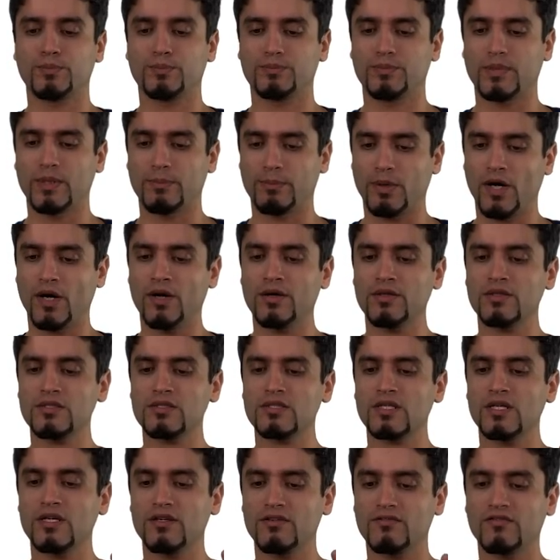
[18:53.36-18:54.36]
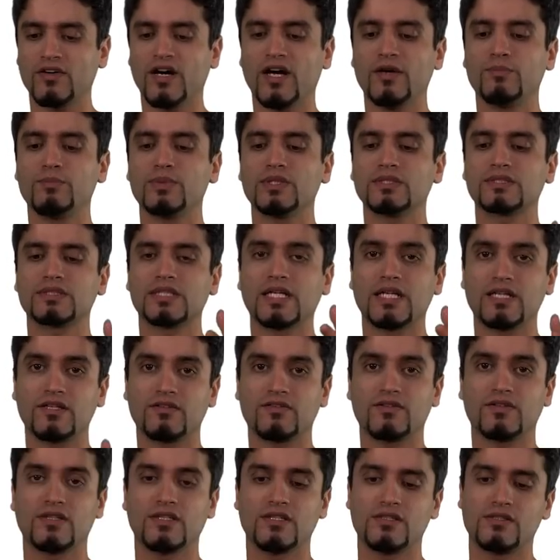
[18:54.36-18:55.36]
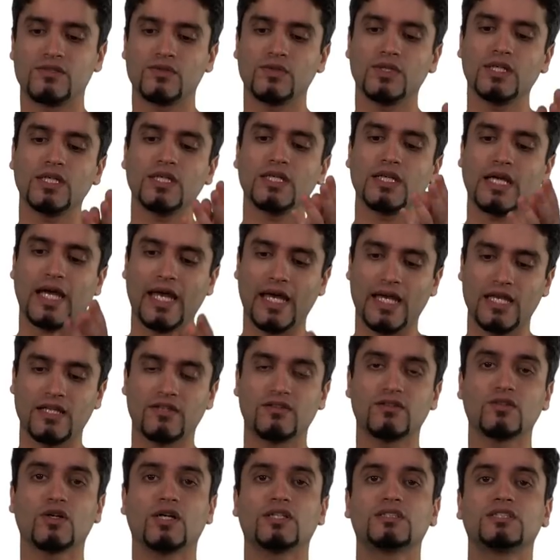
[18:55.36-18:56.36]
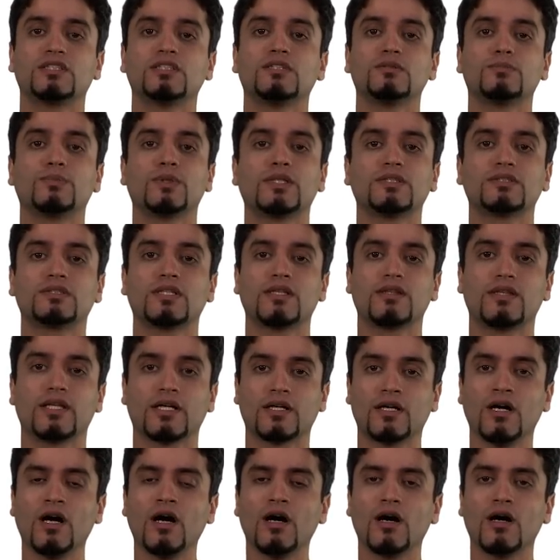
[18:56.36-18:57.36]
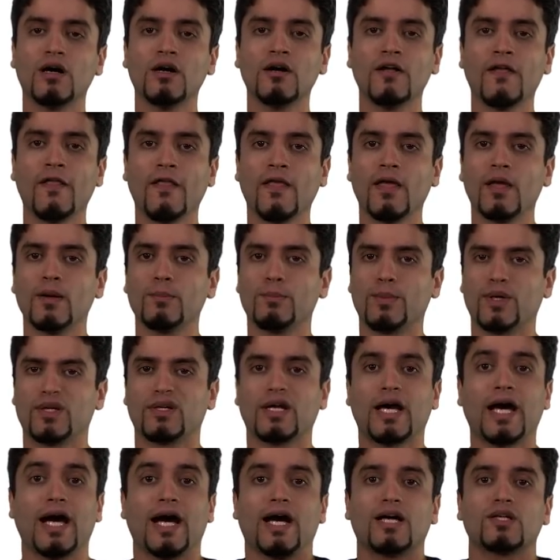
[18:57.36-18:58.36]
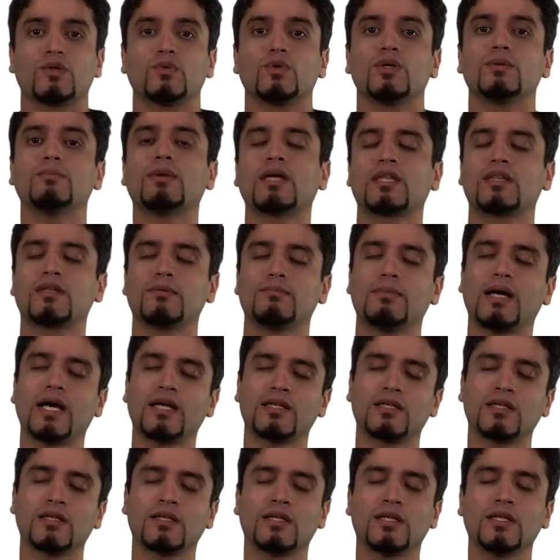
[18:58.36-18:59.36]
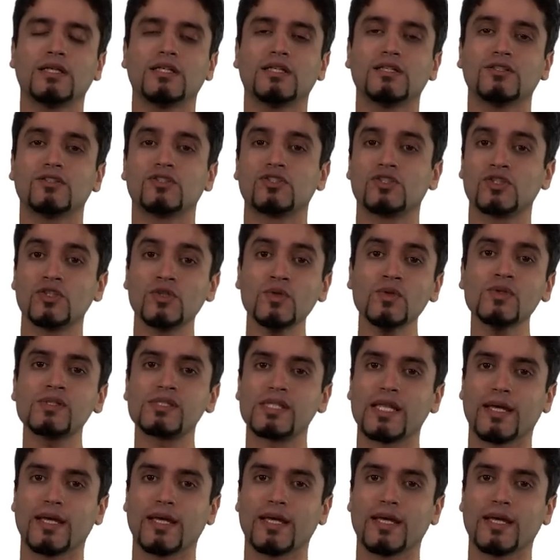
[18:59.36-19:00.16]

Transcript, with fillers: the pond, five percent the tree, and nineteen percent the car, but how do we mathematically choose